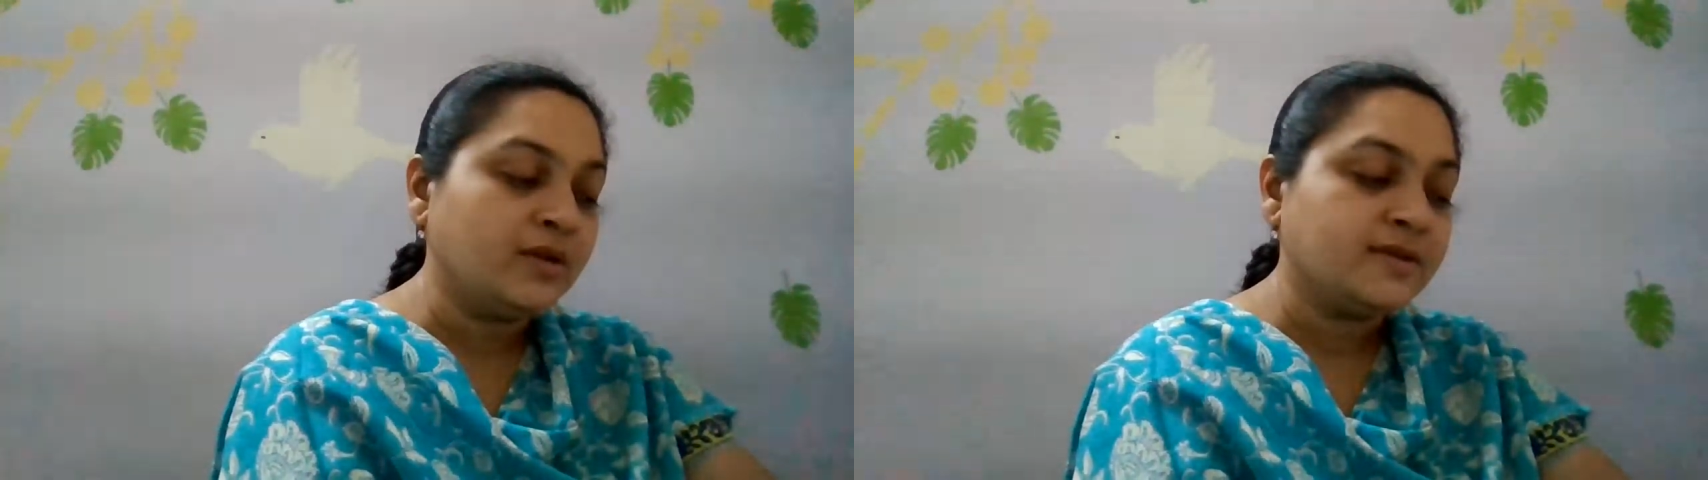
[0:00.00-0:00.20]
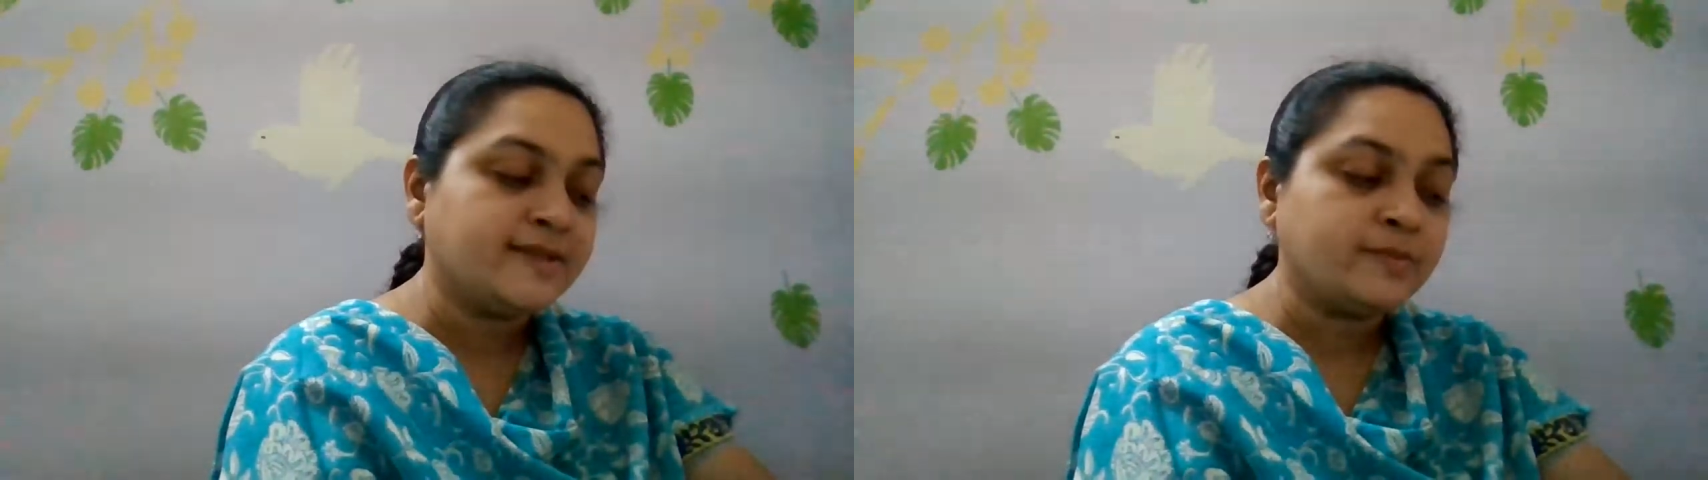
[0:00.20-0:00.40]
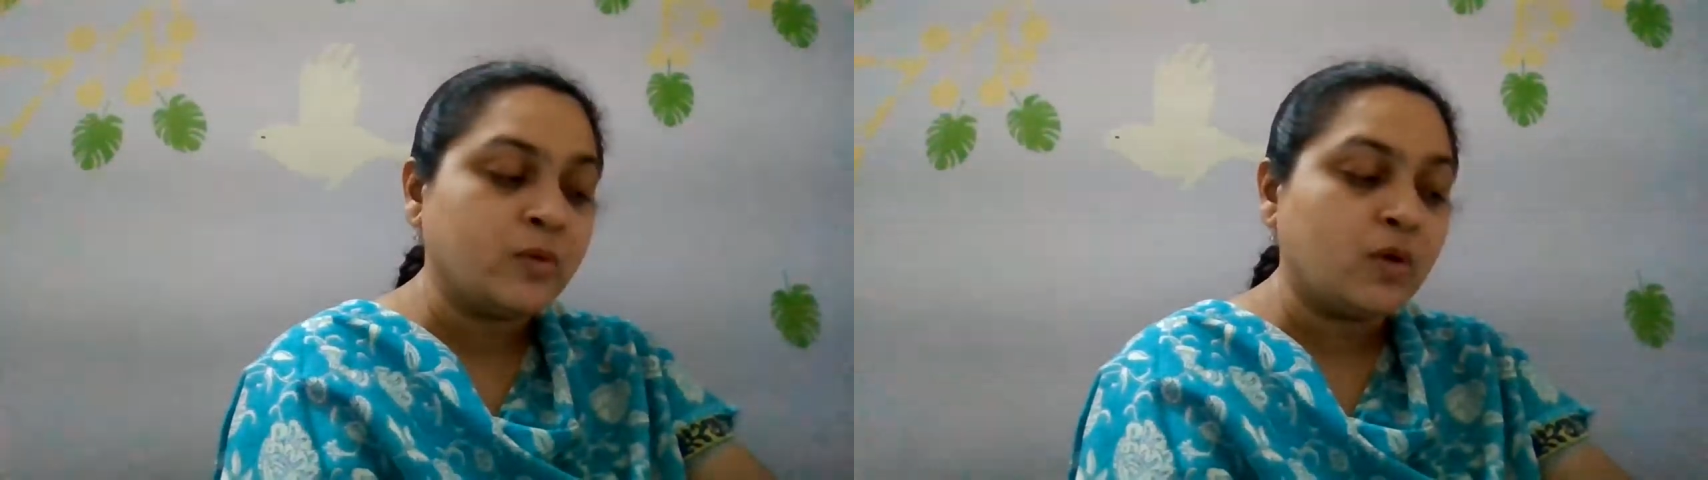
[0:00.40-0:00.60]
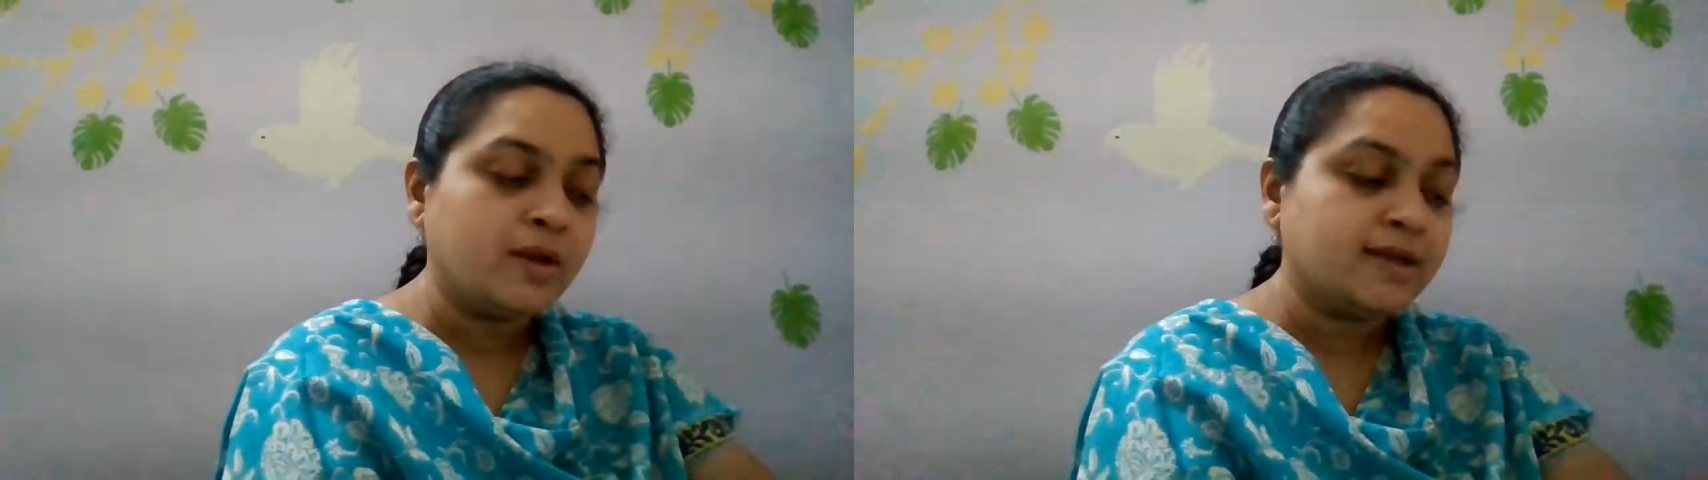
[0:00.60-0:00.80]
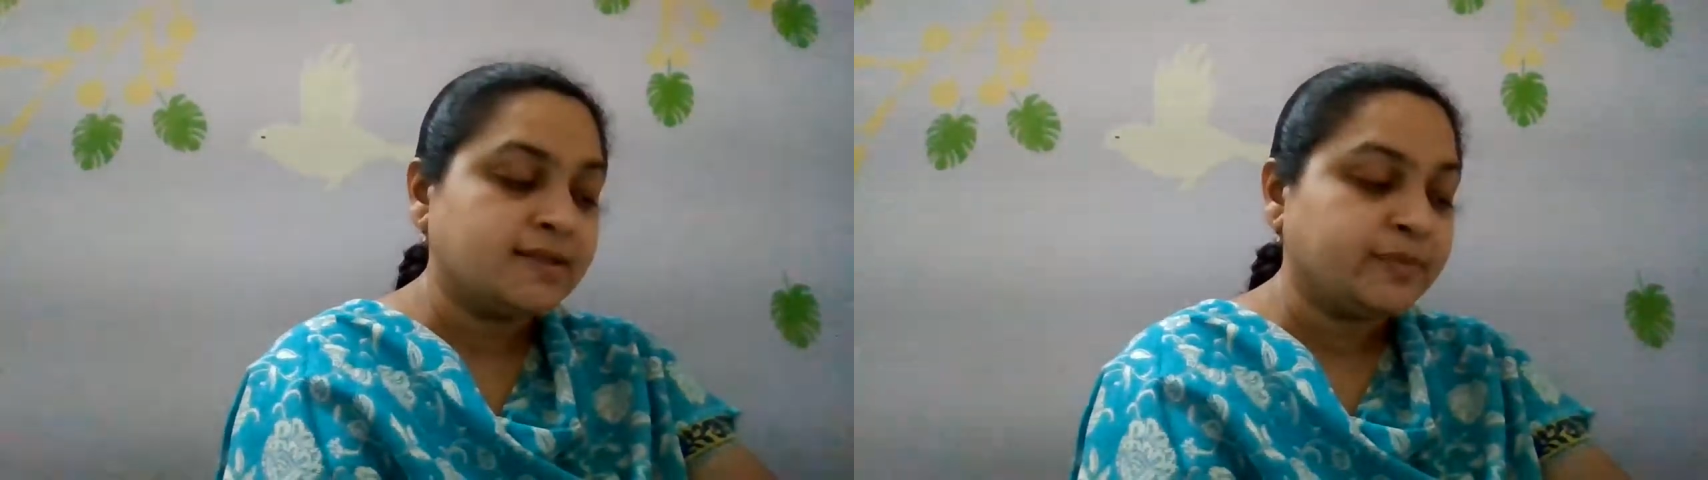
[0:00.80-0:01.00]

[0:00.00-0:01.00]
small is